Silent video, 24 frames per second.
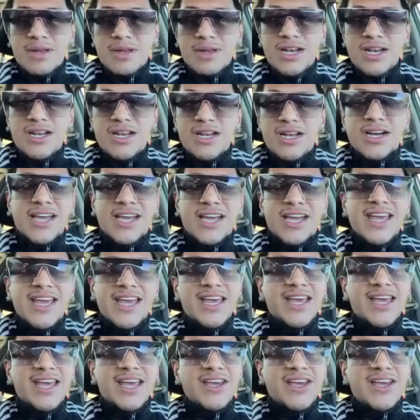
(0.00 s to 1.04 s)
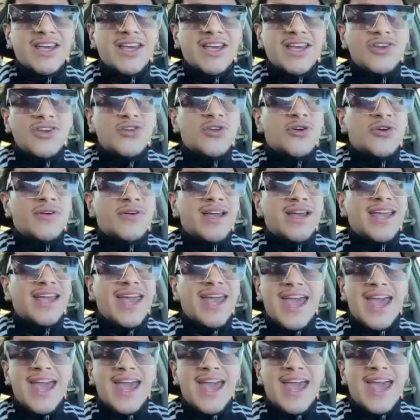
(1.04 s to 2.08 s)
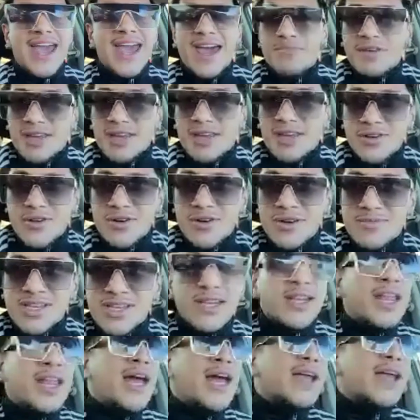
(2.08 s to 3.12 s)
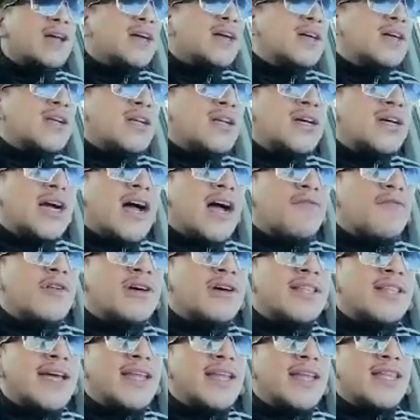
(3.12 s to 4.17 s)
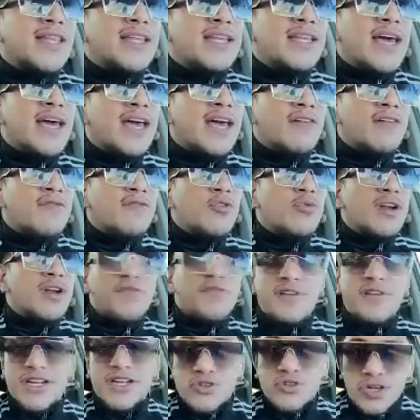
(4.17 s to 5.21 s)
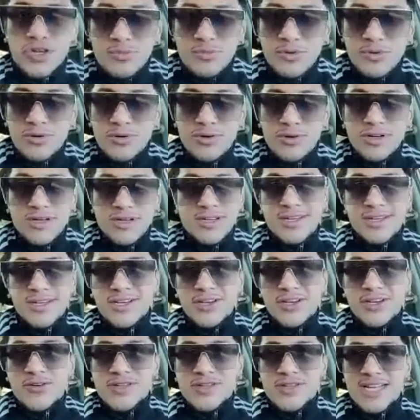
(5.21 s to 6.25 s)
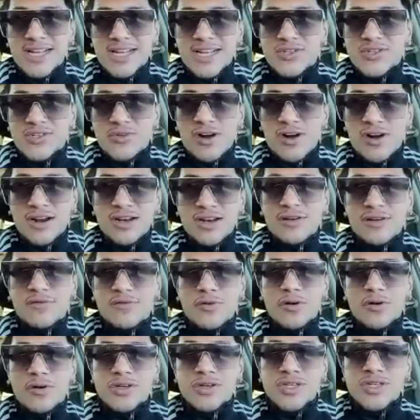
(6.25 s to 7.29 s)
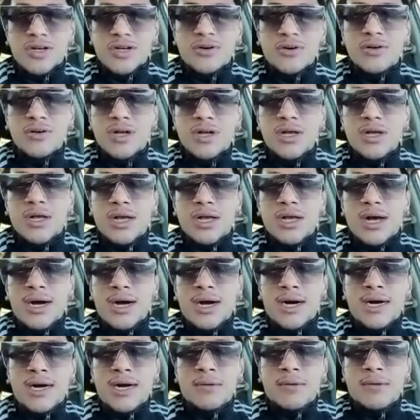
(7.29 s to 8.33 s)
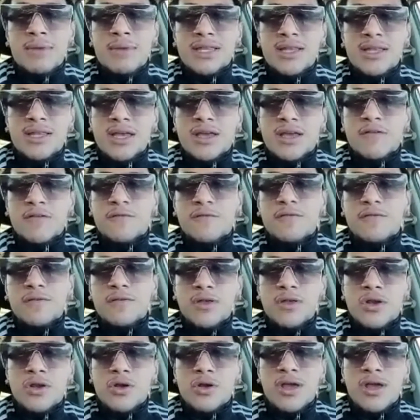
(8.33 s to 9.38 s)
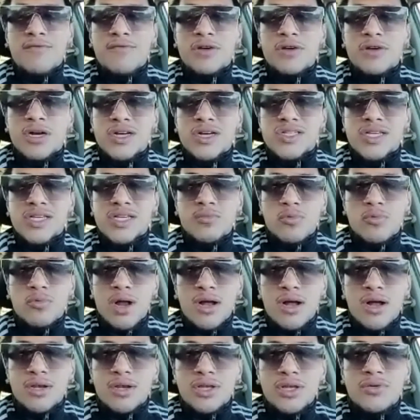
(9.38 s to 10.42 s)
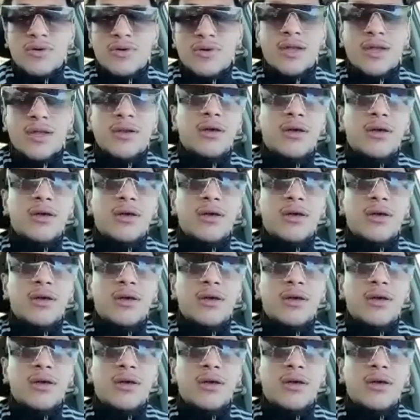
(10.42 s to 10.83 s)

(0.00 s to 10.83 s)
look, it can be. You know what I mean? Like, look, I feel at the end of the day, if you want to find trouble, it's not too hard to look for. So I think if, you have a good team around you and,